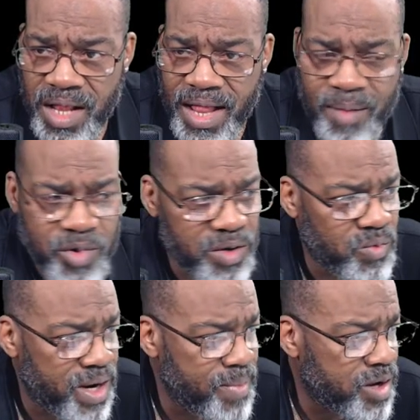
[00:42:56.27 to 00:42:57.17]
I'm going to
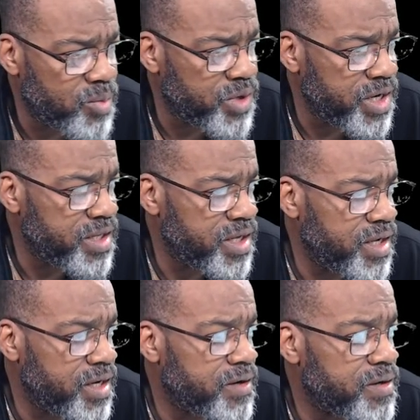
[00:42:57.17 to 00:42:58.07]
wait. I'm not going to put anything
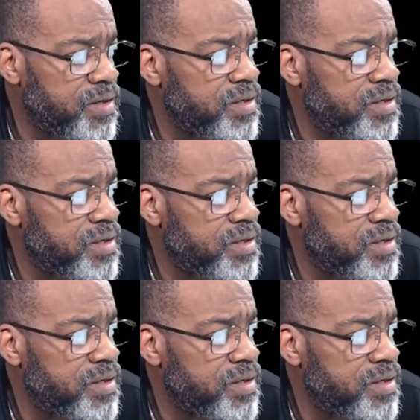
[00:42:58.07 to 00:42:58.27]
in there.